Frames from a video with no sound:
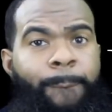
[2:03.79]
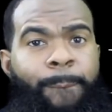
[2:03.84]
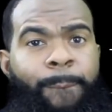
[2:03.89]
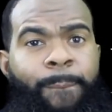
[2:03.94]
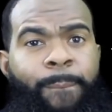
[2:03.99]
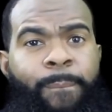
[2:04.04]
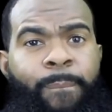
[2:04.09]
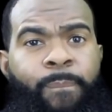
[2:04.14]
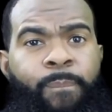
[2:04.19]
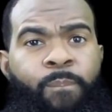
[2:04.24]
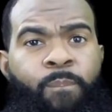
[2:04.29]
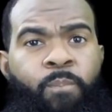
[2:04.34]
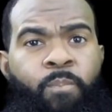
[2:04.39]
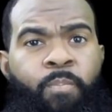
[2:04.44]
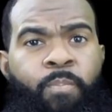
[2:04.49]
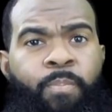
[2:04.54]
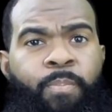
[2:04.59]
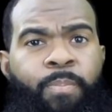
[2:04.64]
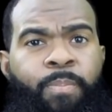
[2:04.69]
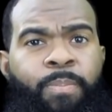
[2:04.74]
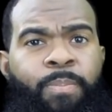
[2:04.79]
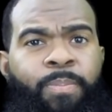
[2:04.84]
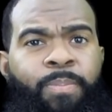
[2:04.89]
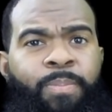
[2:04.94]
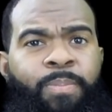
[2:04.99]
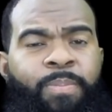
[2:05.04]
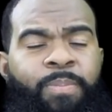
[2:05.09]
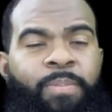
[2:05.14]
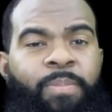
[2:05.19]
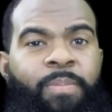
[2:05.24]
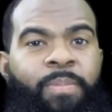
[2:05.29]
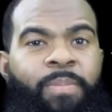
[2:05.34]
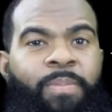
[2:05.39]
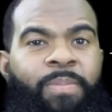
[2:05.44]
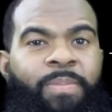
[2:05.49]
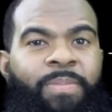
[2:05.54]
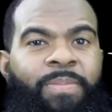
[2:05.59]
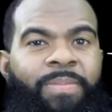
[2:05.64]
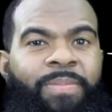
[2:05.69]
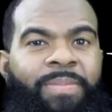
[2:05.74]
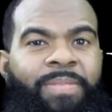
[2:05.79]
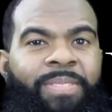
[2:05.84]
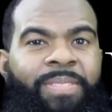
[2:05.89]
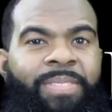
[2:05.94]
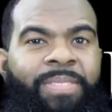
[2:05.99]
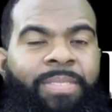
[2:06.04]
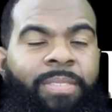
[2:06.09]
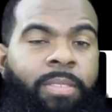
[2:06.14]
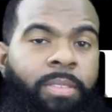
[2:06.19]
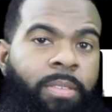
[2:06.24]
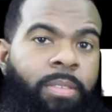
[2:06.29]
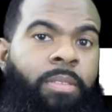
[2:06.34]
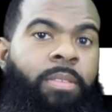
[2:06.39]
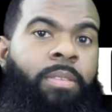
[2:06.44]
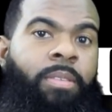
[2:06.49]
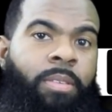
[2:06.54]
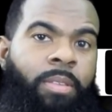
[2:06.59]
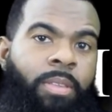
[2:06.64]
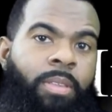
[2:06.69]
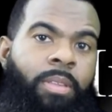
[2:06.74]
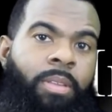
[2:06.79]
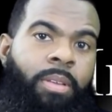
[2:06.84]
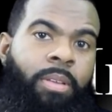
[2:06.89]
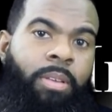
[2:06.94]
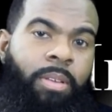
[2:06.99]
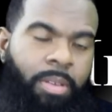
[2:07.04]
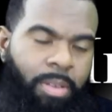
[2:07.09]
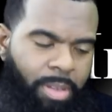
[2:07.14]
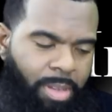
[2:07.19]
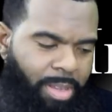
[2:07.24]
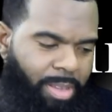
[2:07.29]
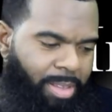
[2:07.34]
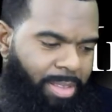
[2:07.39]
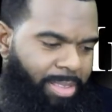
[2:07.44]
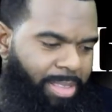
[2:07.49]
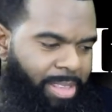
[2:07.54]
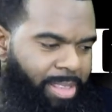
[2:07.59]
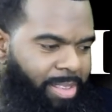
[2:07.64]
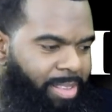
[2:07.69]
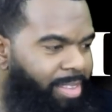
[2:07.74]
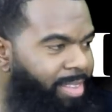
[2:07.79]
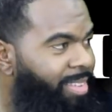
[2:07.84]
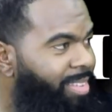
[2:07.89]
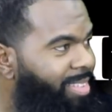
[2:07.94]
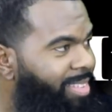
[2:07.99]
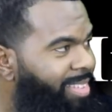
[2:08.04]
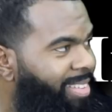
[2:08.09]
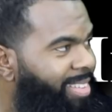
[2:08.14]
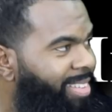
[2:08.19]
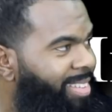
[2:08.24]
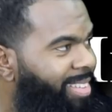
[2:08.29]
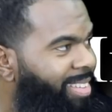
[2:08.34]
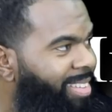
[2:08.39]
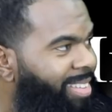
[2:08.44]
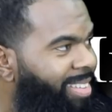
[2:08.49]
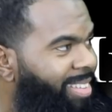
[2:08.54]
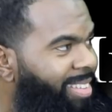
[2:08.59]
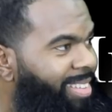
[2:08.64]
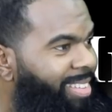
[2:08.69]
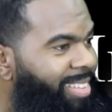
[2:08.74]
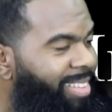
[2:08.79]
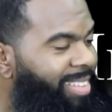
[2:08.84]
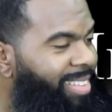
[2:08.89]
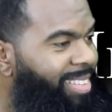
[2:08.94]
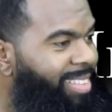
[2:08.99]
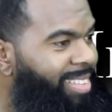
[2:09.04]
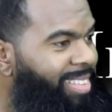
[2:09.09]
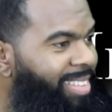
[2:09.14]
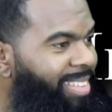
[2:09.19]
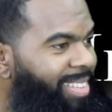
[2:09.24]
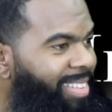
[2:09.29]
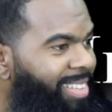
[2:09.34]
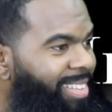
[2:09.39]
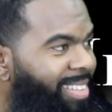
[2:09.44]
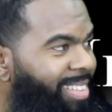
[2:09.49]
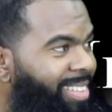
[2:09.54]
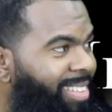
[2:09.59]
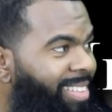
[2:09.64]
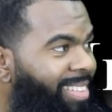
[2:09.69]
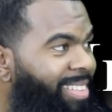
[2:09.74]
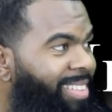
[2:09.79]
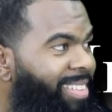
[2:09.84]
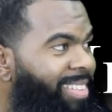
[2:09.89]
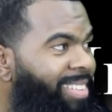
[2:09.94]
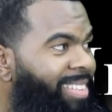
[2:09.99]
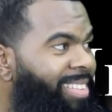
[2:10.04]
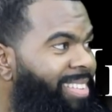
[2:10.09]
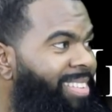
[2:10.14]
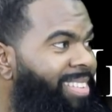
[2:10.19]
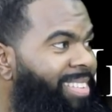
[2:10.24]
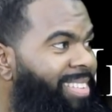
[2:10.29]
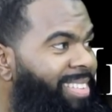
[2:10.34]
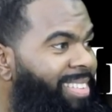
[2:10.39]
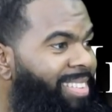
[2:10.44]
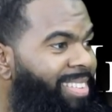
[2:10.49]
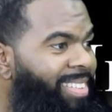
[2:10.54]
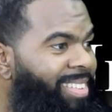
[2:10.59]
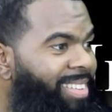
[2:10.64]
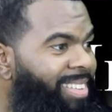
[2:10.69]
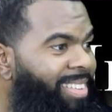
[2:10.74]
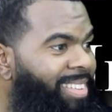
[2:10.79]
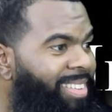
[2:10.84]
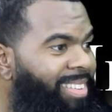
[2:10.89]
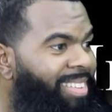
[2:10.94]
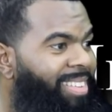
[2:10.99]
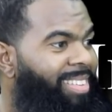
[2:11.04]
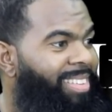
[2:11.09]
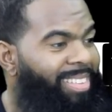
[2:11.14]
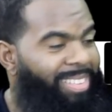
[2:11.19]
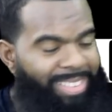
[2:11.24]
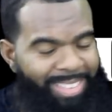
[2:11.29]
(silent)